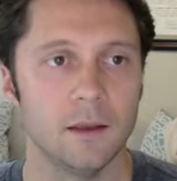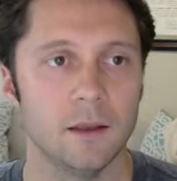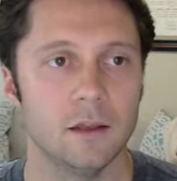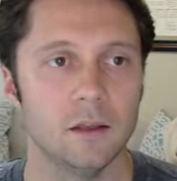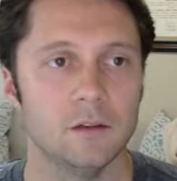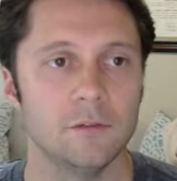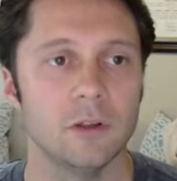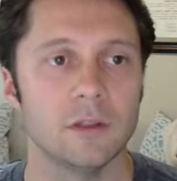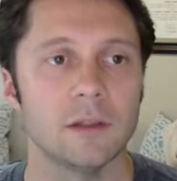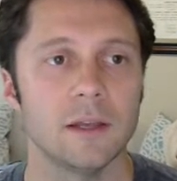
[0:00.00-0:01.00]
And if you
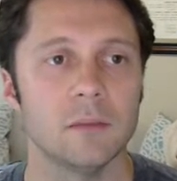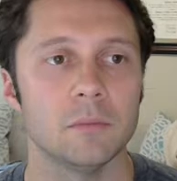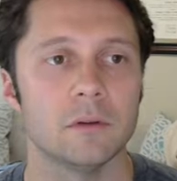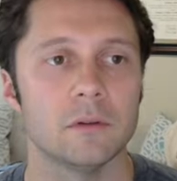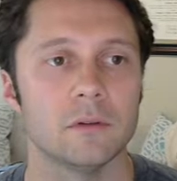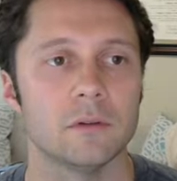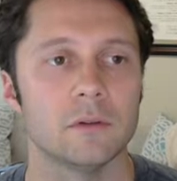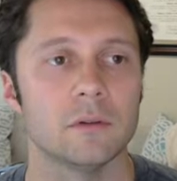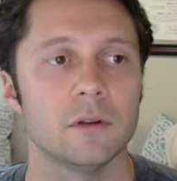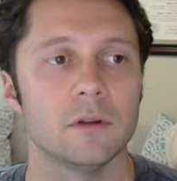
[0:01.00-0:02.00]
hit the lightning bolt,
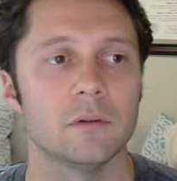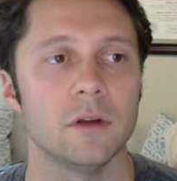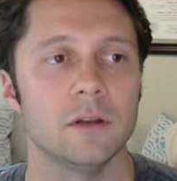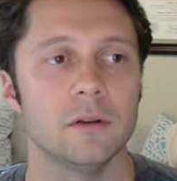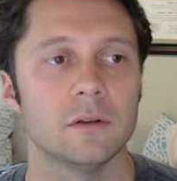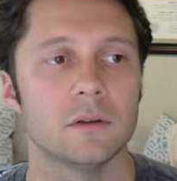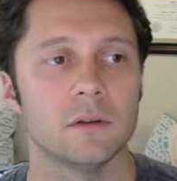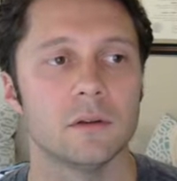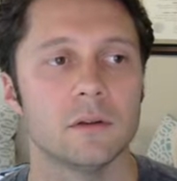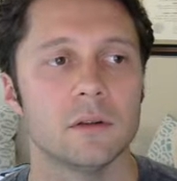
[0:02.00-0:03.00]
it'll run.
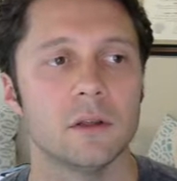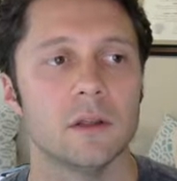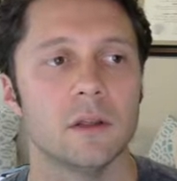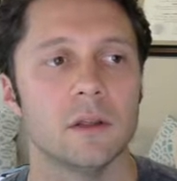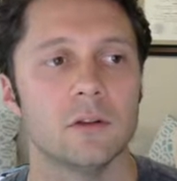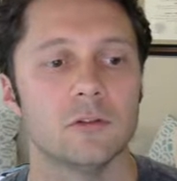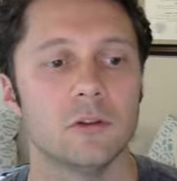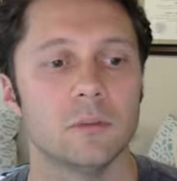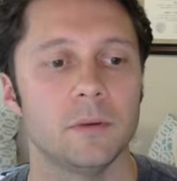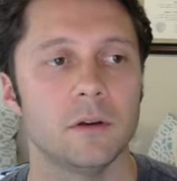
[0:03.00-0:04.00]

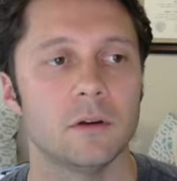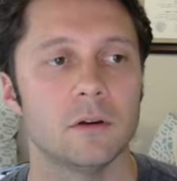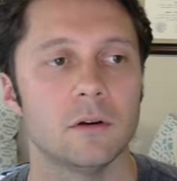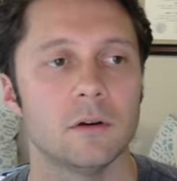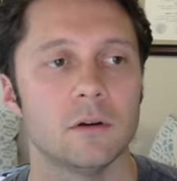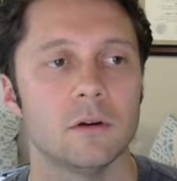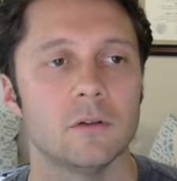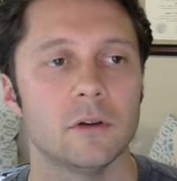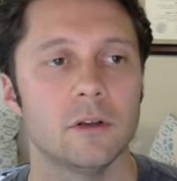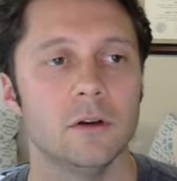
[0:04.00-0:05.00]
Should appear
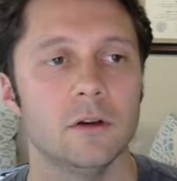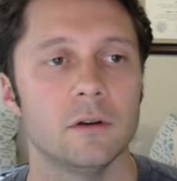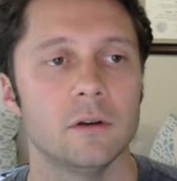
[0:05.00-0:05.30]
over here.